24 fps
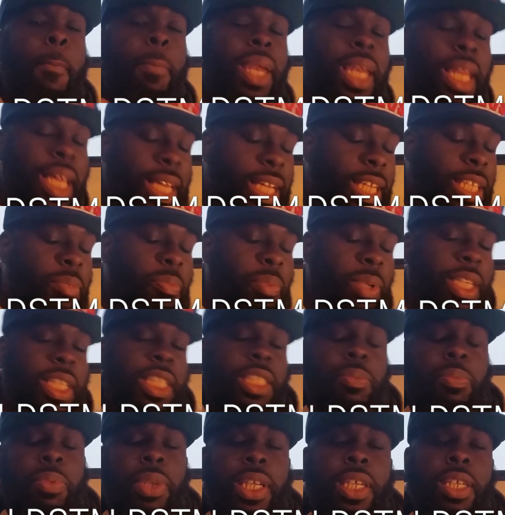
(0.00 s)

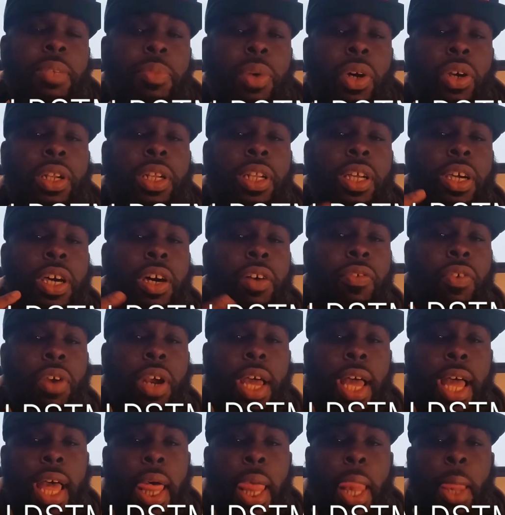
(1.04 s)
on the lookout for
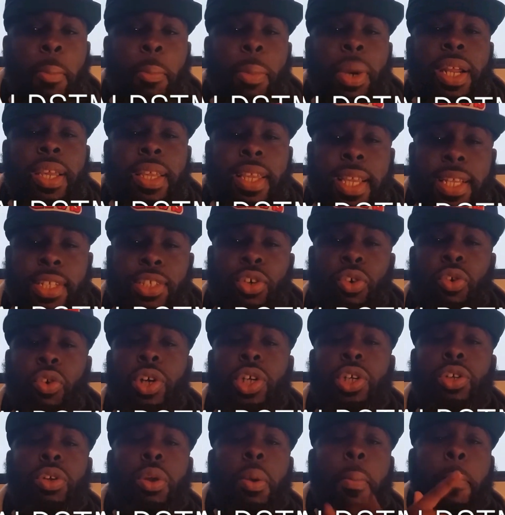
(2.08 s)
that. But again, to all
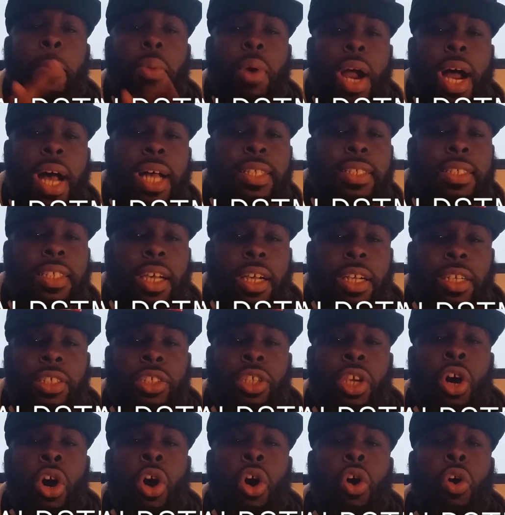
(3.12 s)
you LeBron suckers,
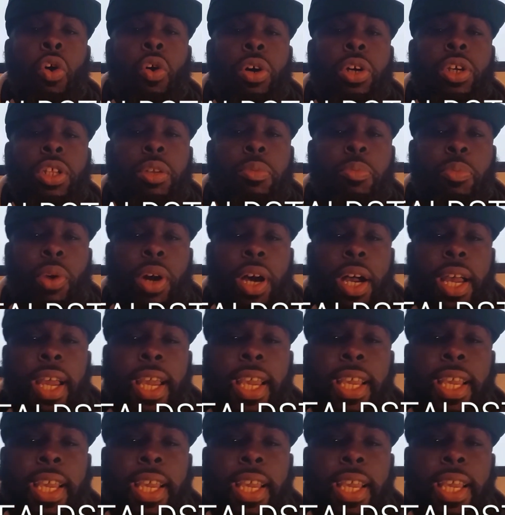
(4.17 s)
all you LeBron